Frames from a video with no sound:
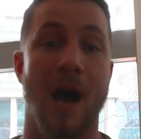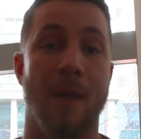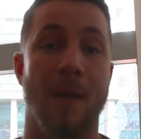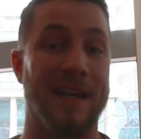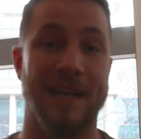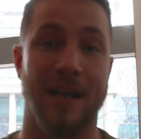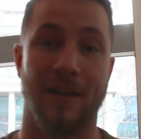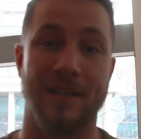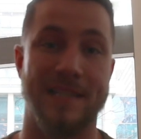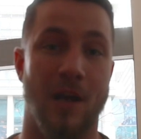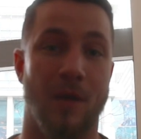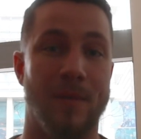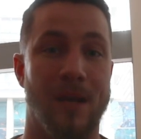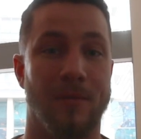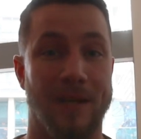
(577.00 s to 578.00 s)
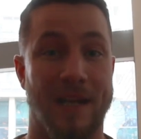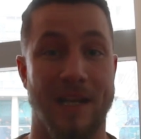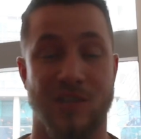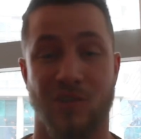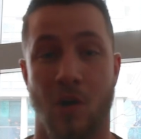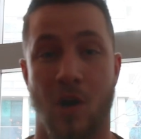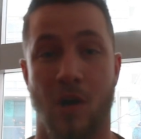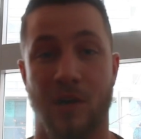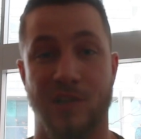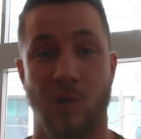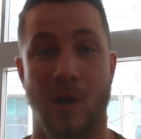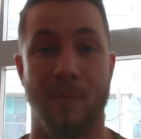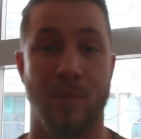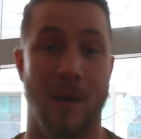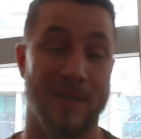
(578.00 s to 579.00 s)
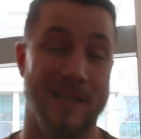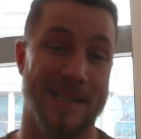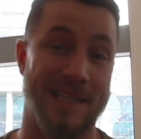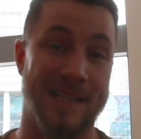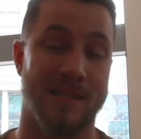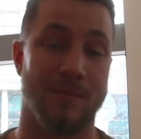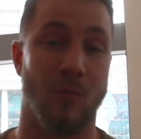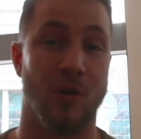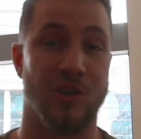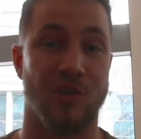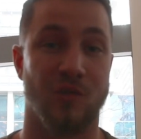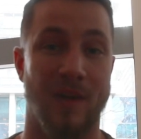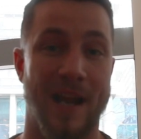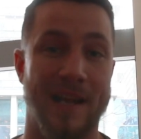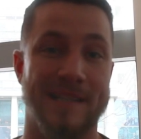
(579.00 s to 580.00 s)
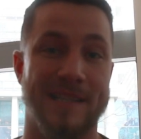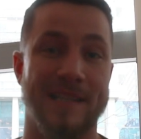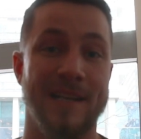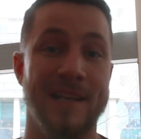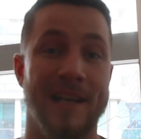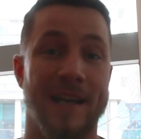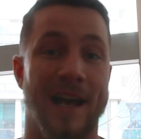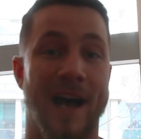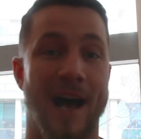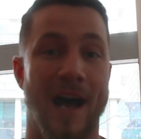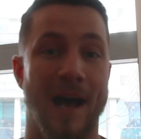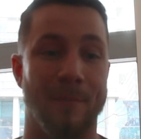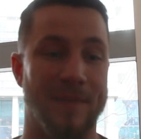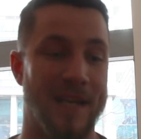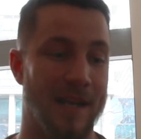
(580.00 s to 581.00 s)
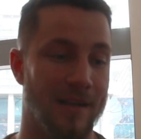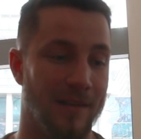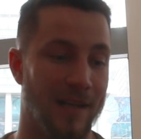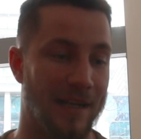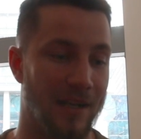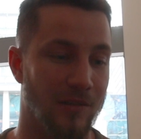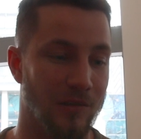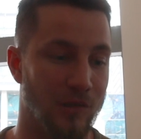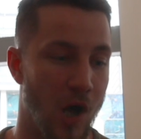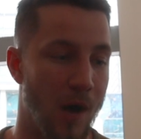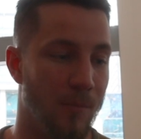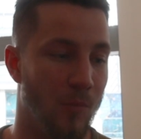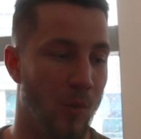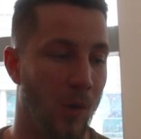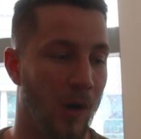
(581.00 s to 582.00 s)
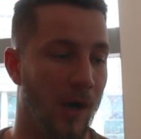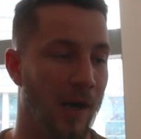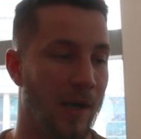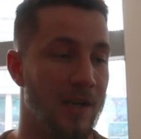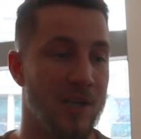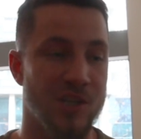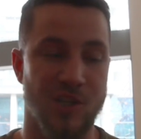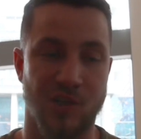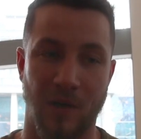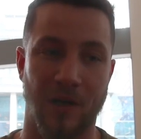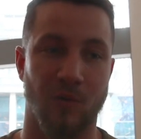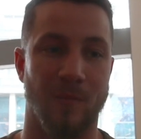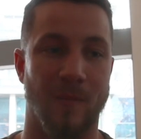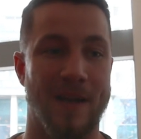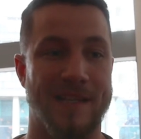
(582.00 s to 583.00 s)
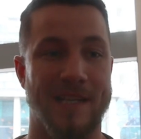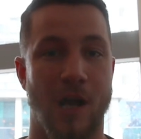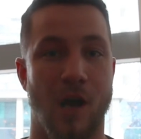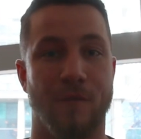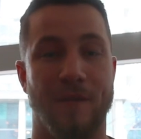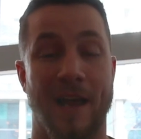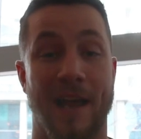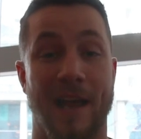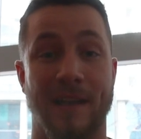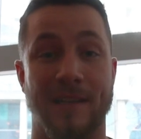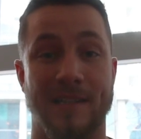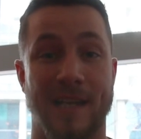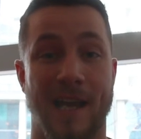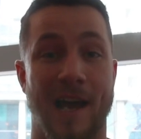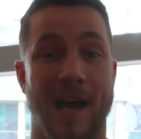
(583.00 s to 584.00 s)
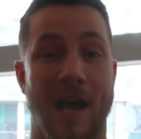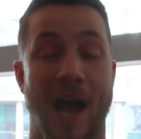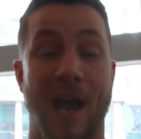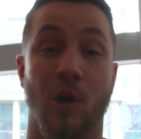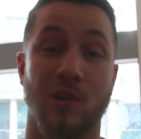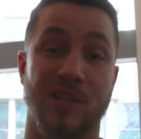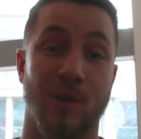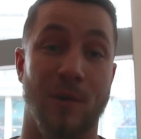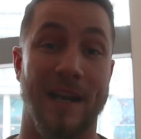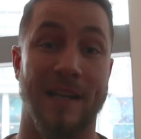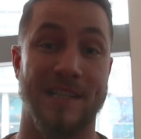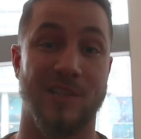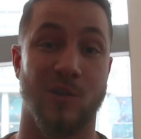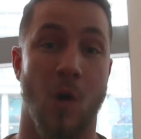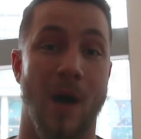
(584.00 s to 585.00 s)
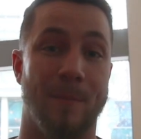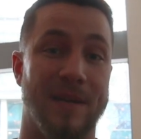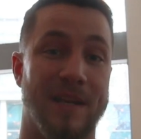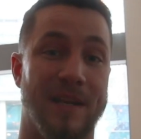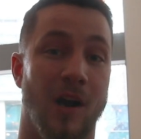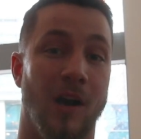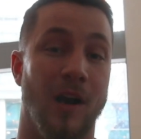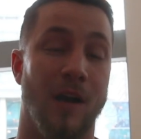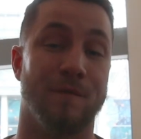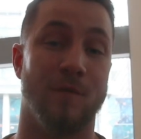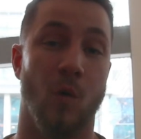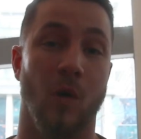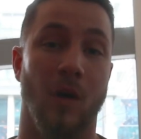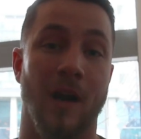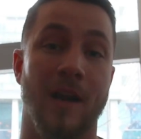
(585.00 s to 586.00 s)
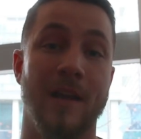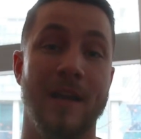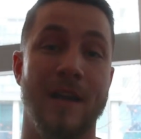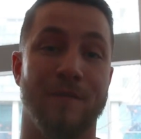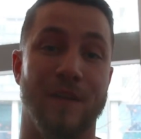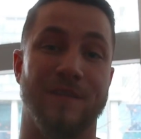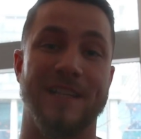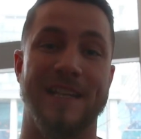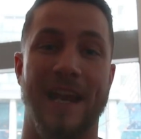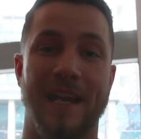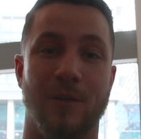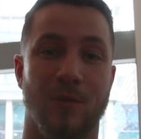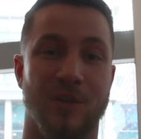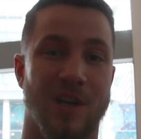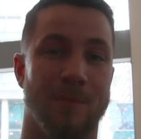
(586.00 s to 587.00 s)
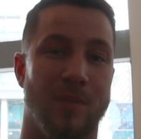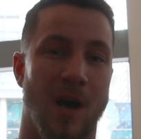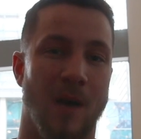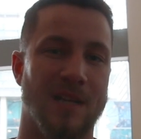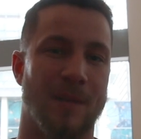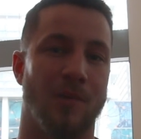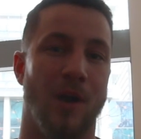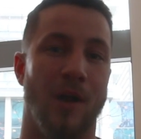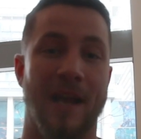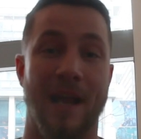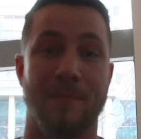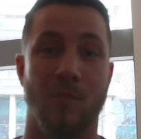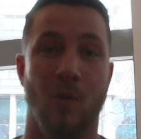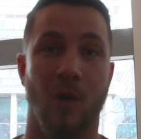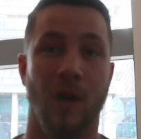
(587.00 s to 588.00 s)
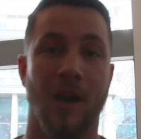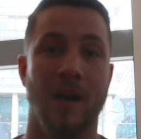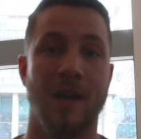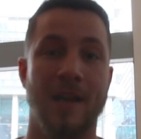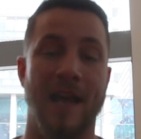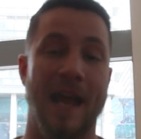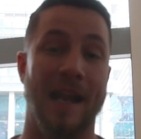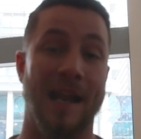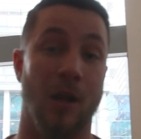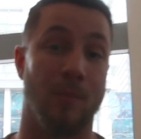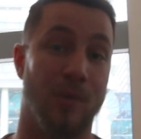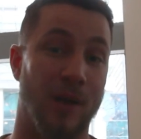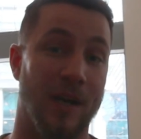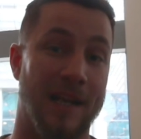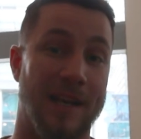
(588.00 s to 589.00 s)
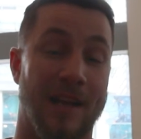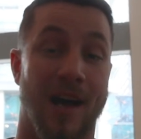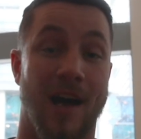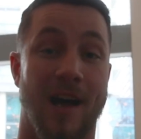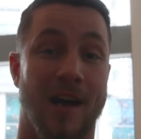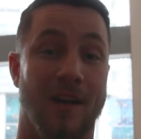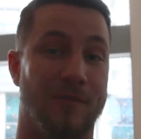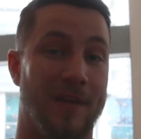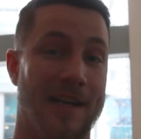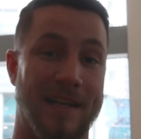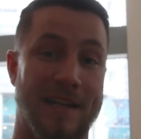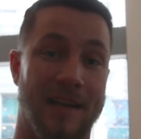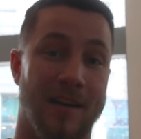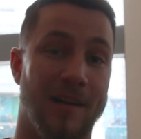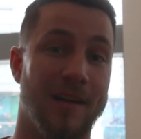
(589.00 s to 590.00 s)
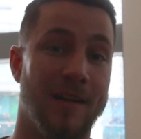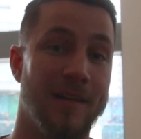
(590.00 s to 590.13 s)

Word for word: I guarantee I'll be able to get stronger. So I'm pumped to see some more shreds. I'm getting like a lot more strict with myself, and I also hit a squat PR of 458, which I'm pumped. I probably had more, and I'll put it right here.